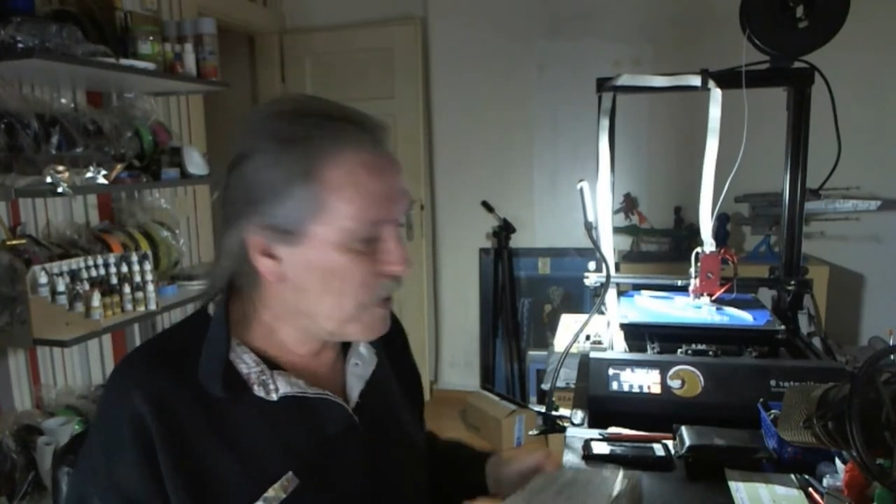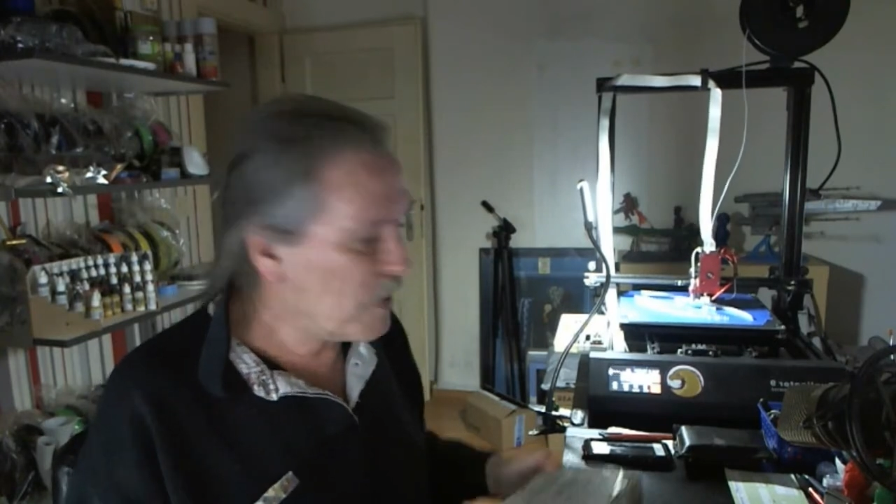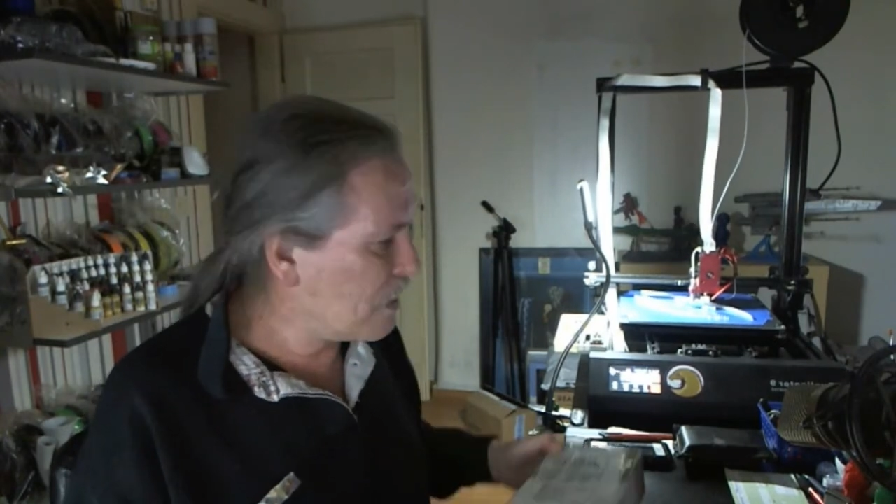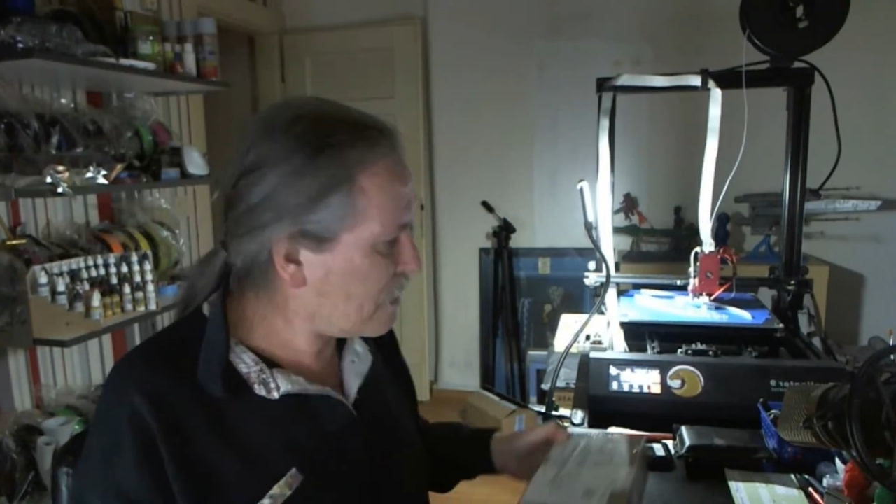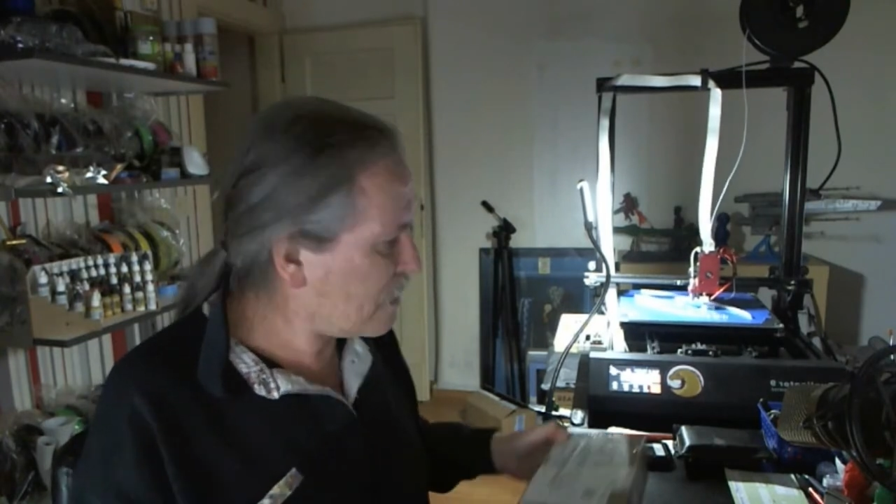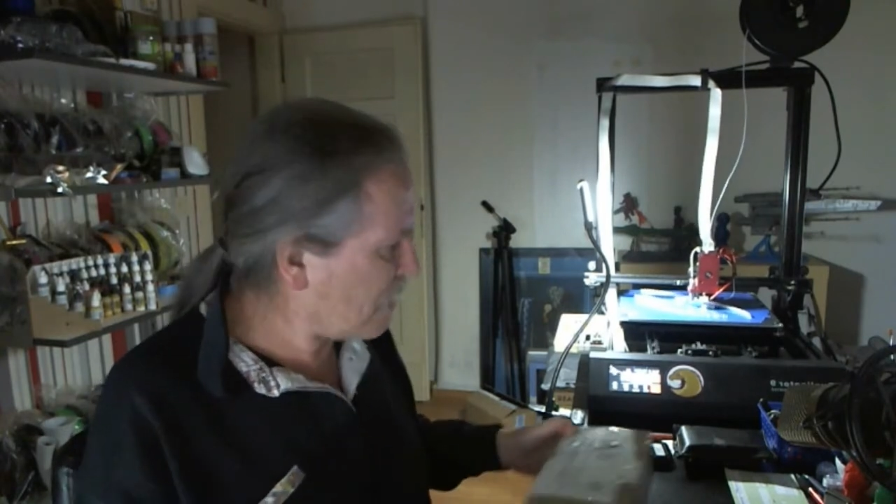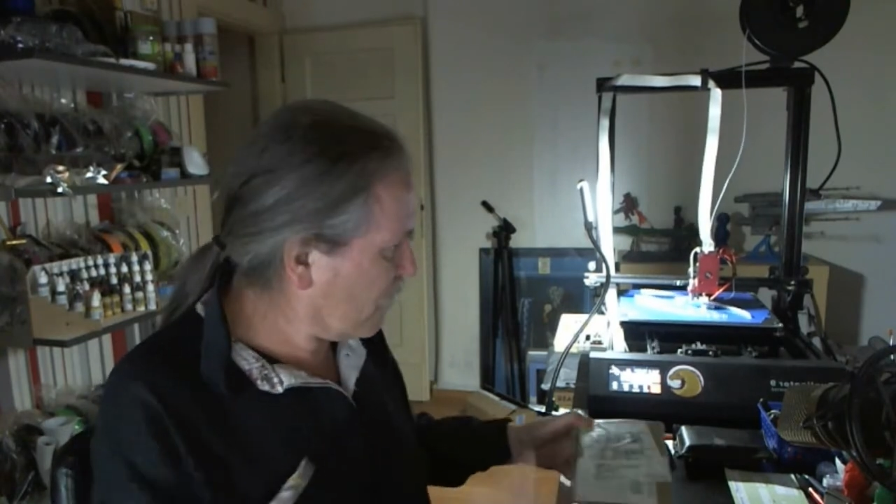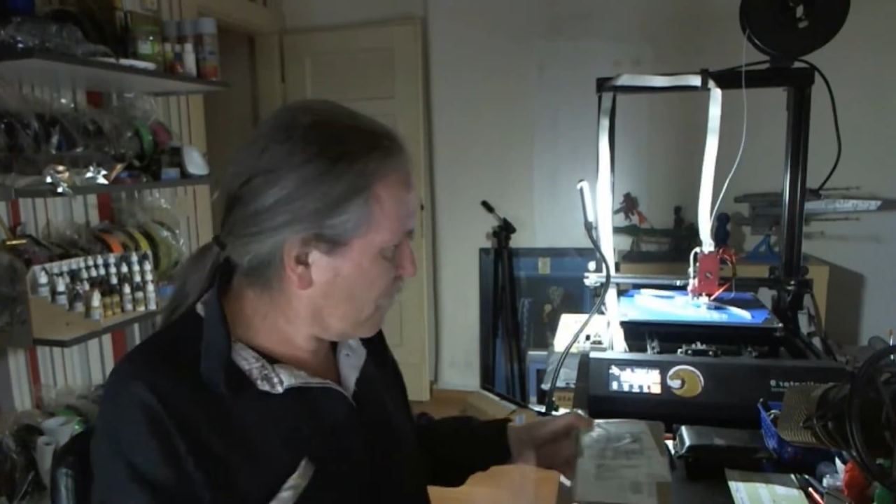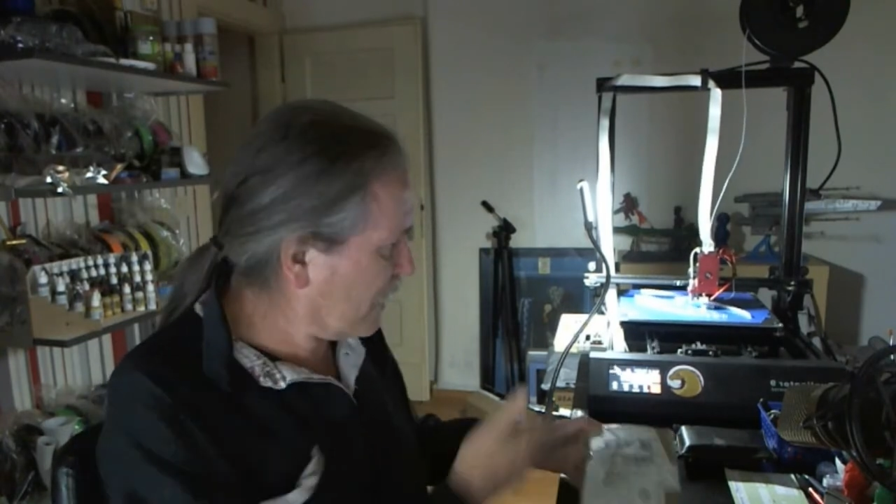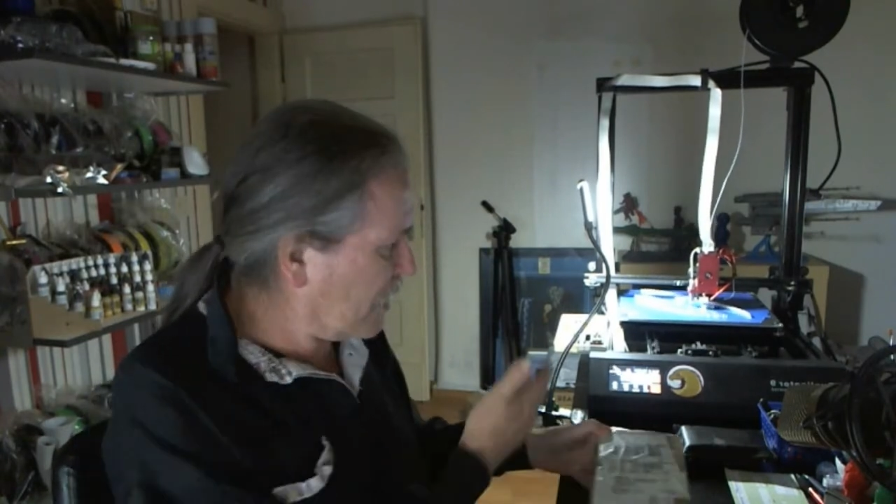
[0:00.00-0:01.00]
Because I
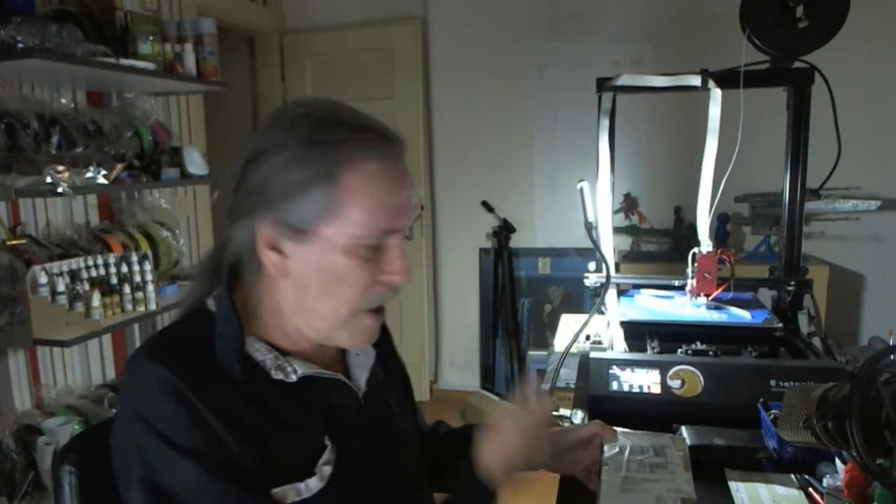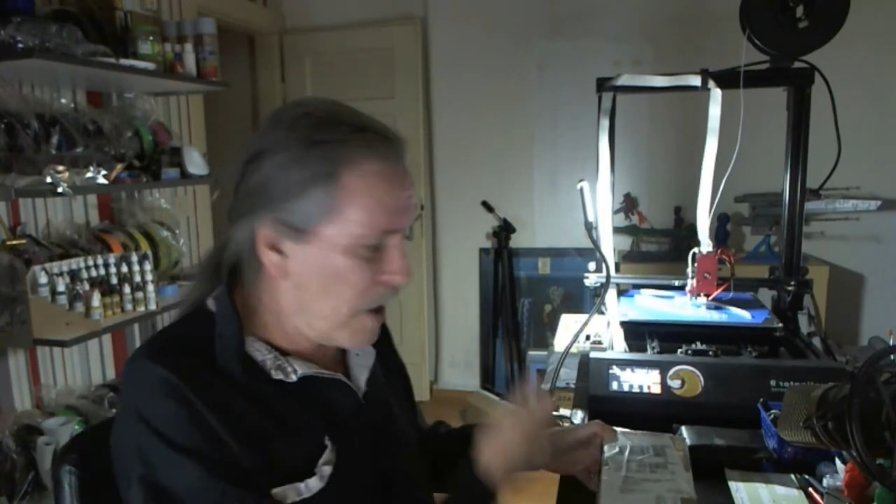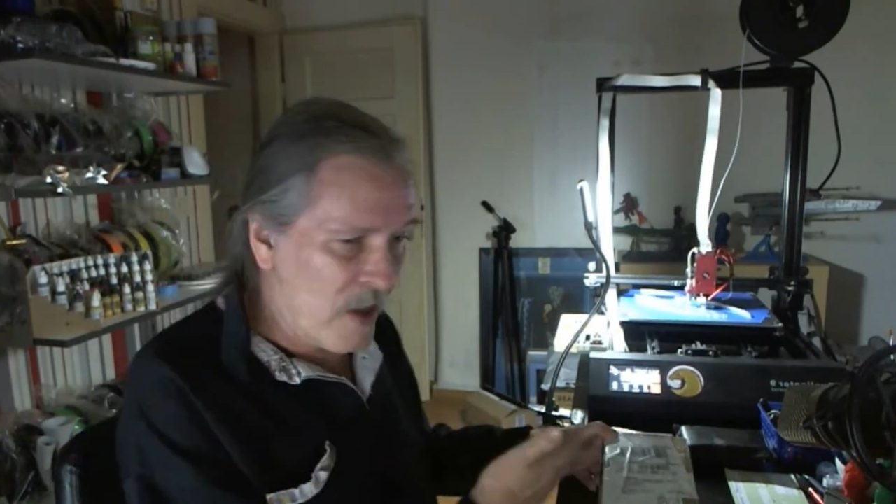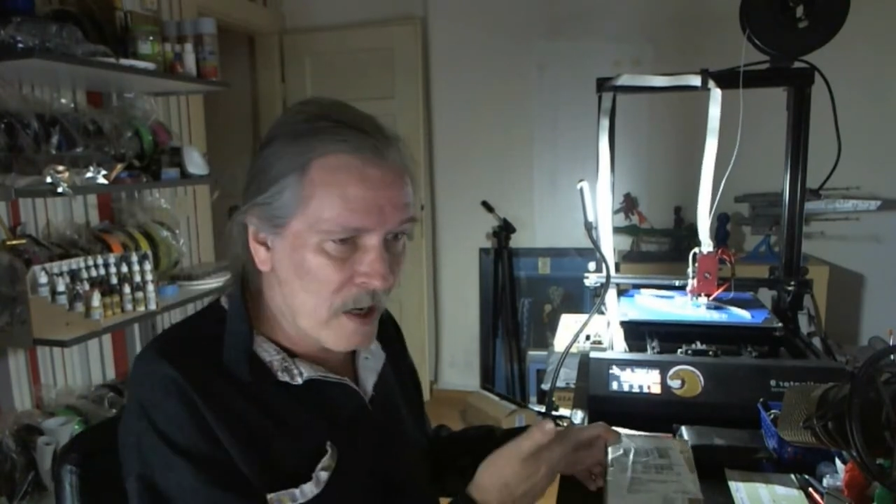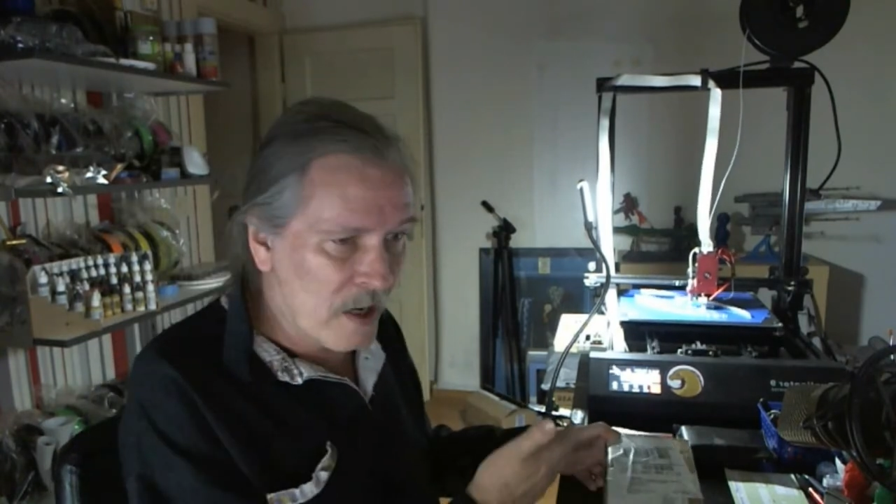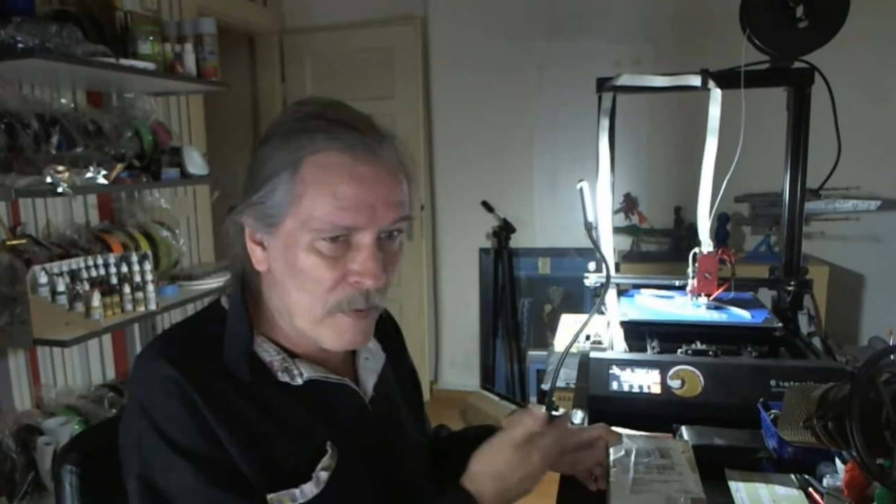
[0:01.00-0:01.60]
want to get that thing up